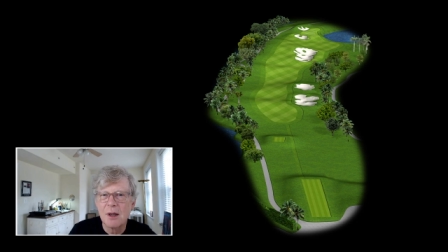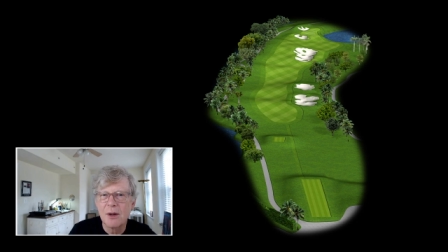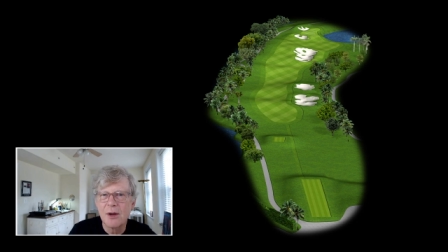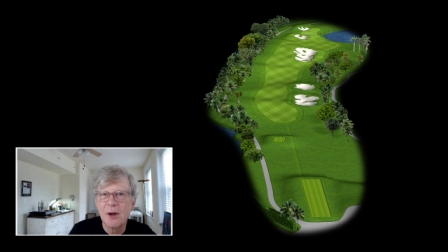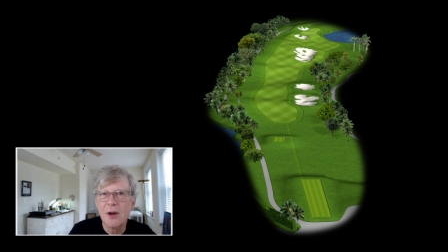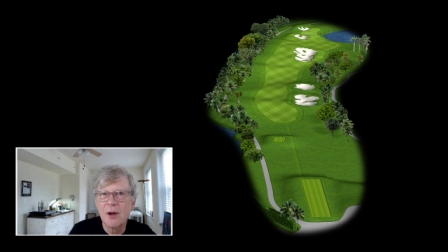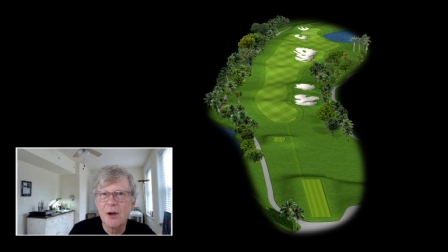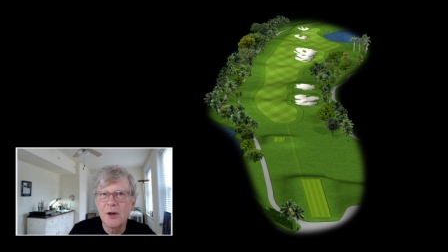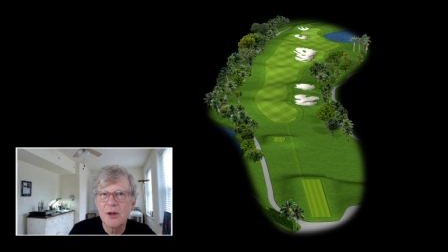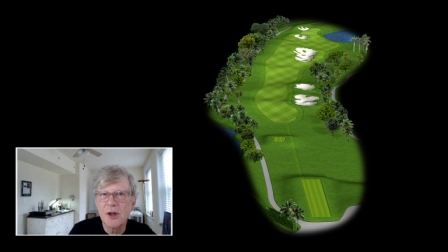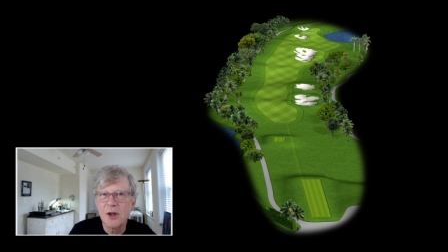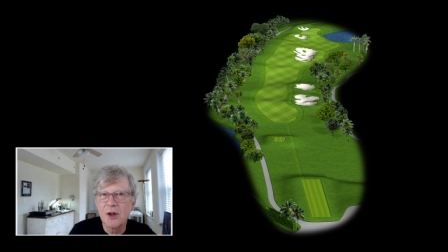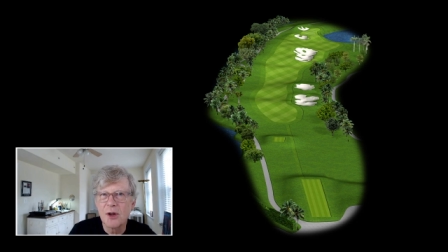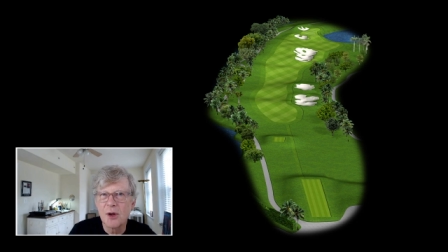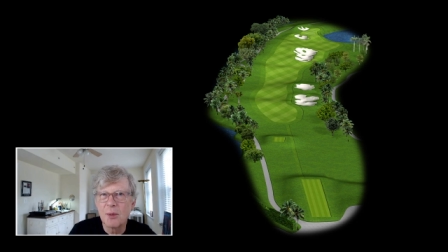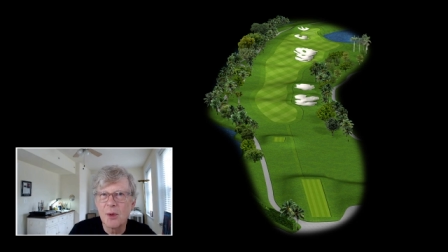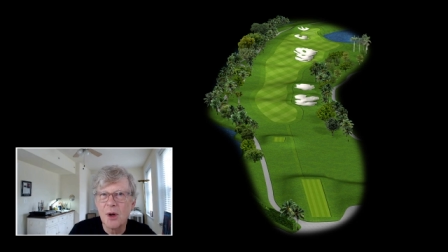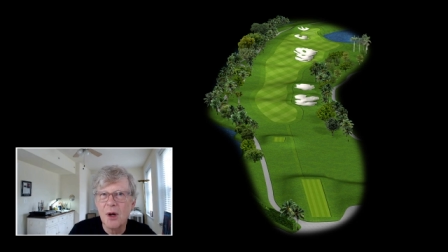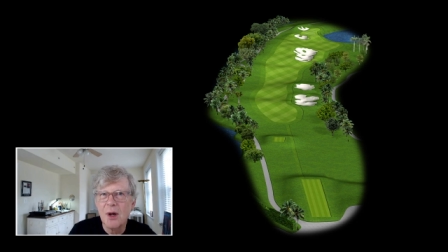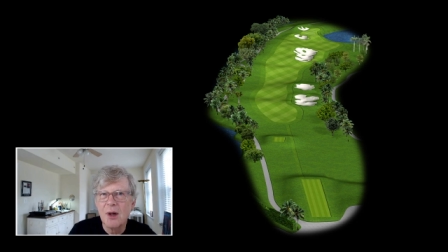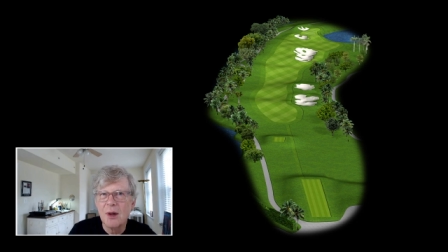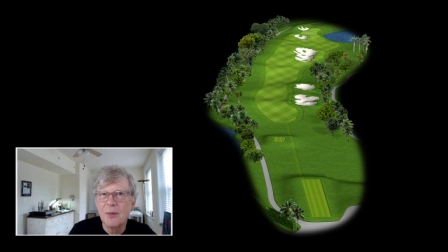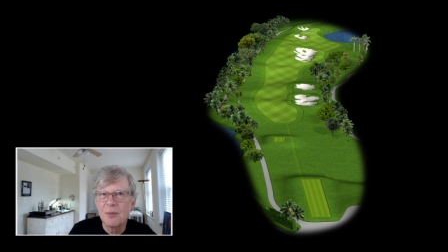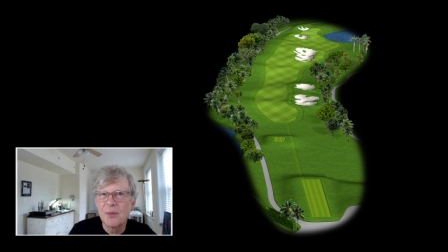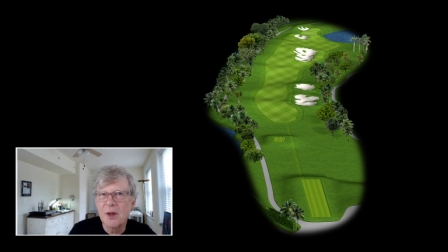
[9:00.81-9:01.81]
uh, uh, you know,
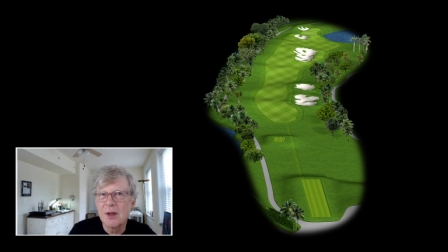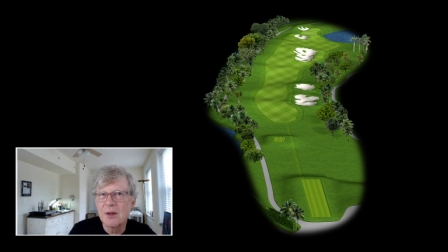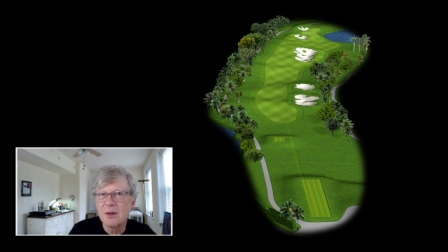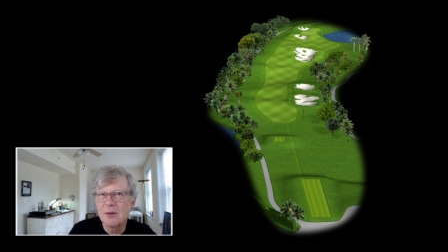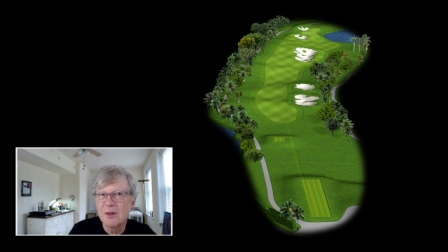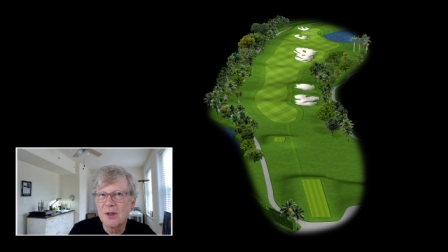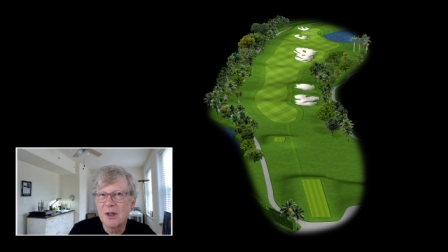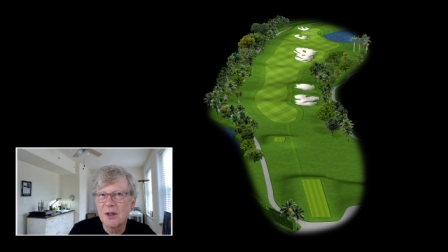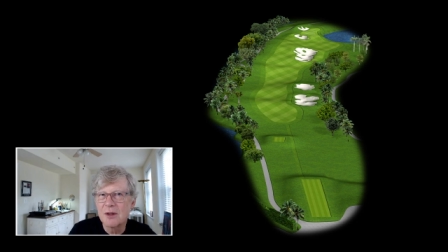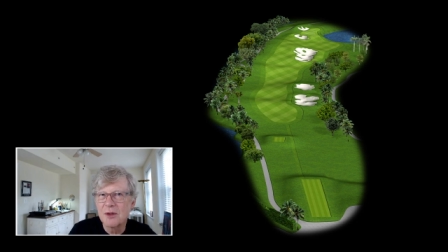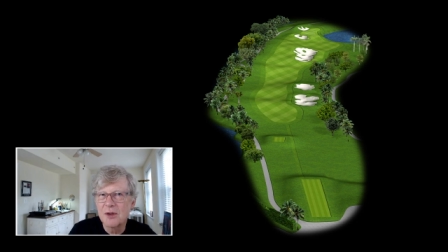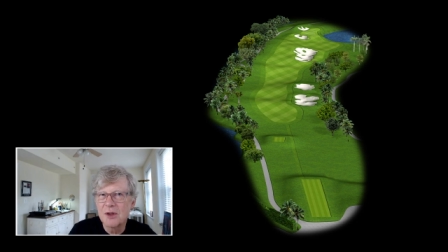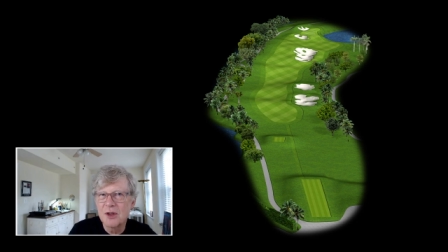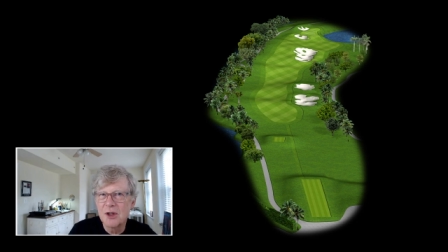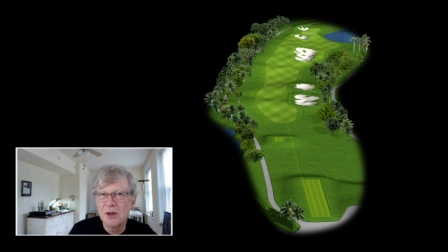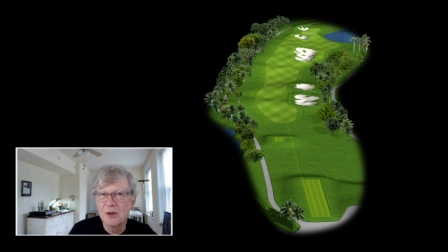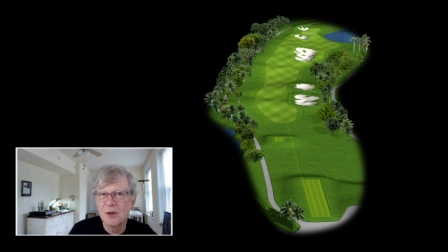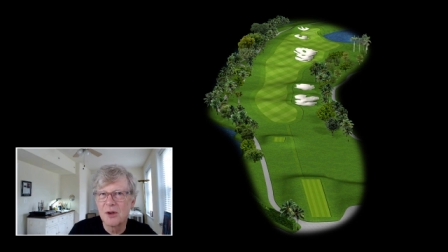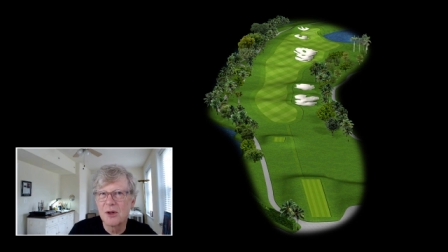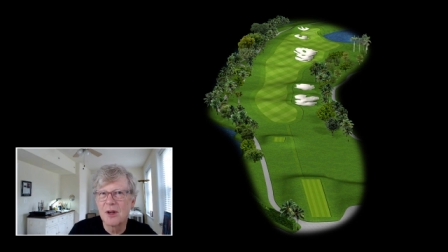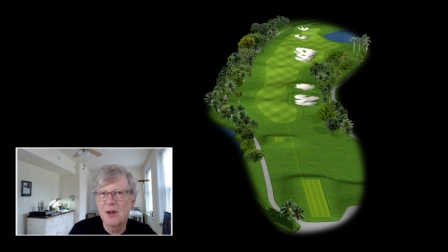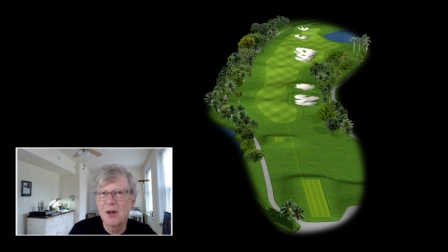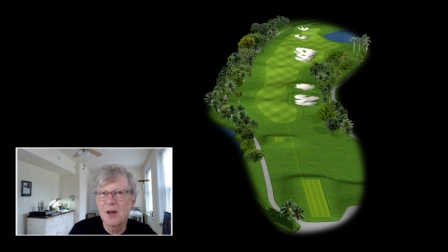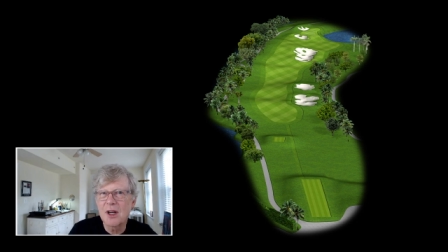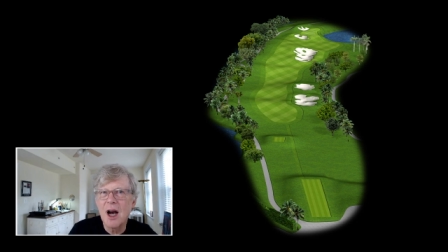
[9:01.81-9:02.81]
to,
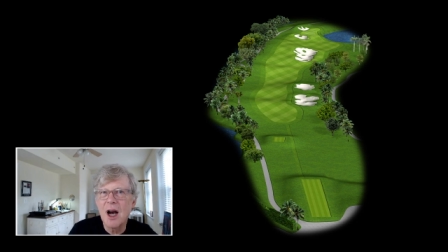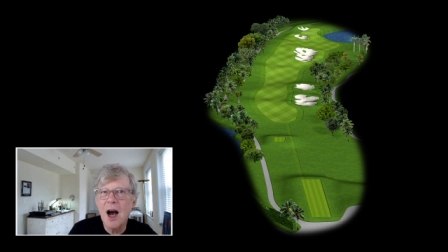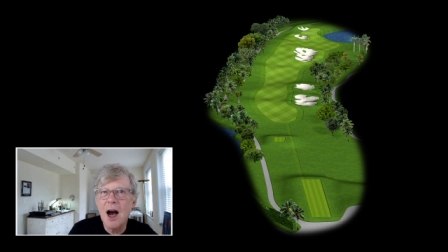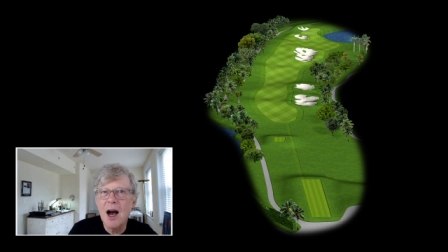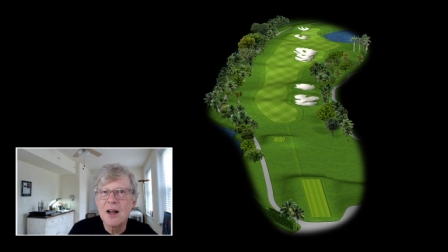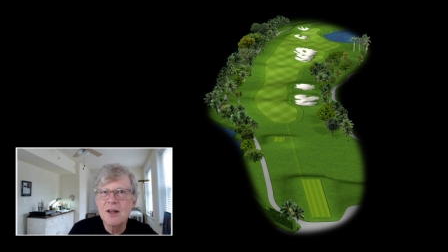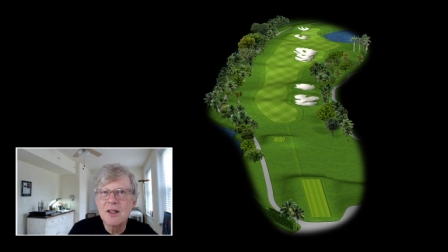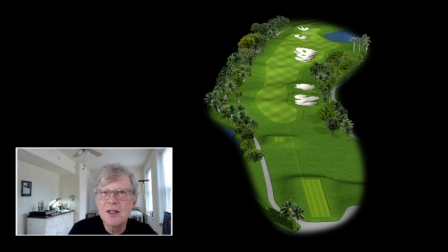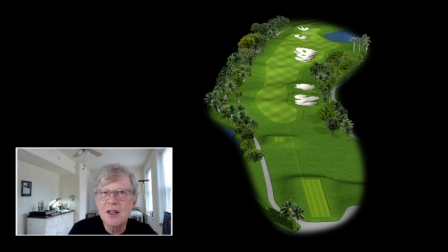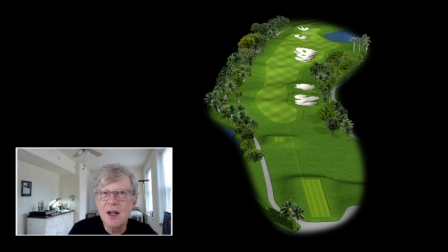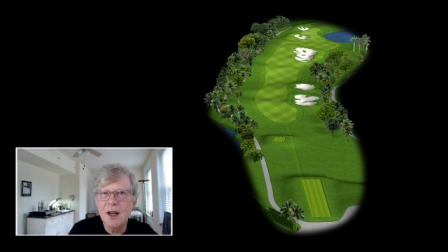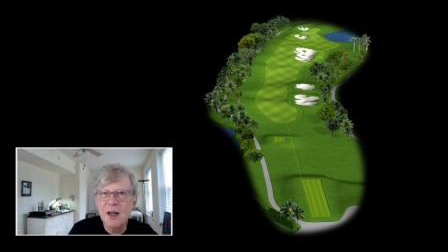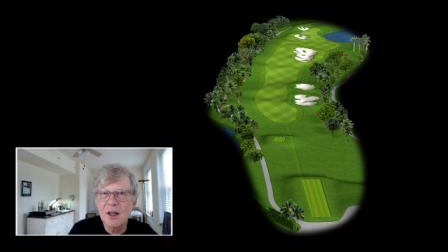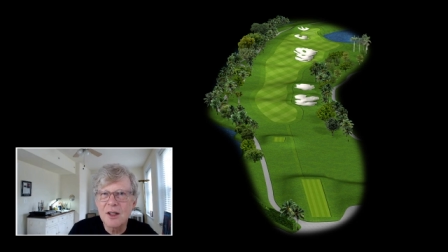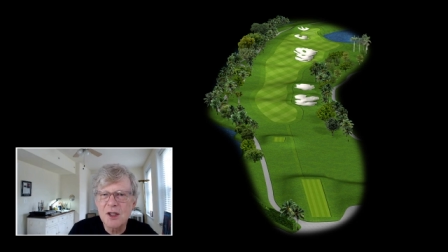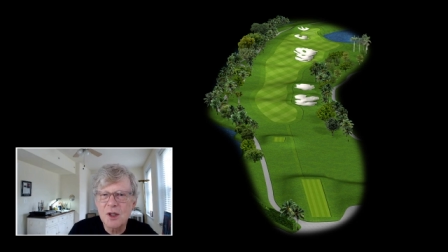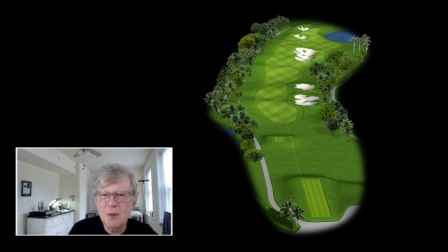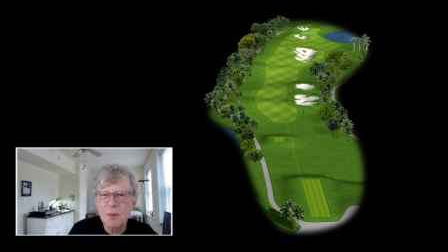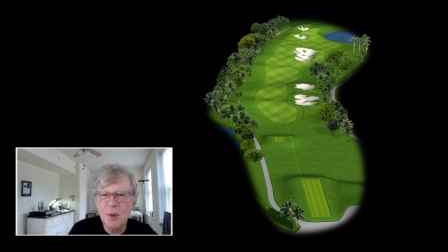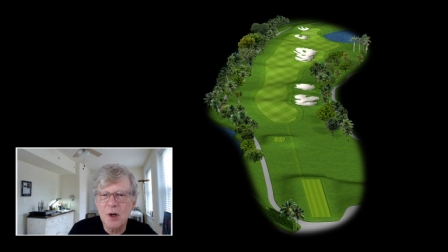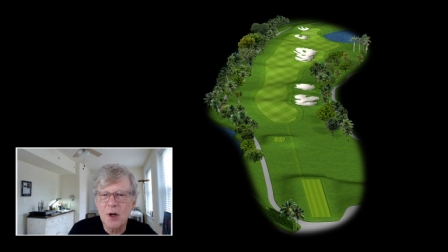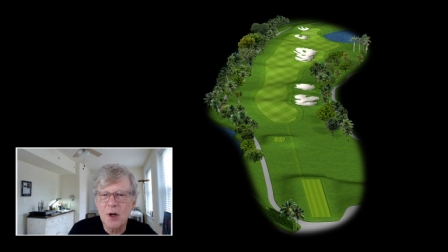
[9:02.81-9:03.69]
to a contest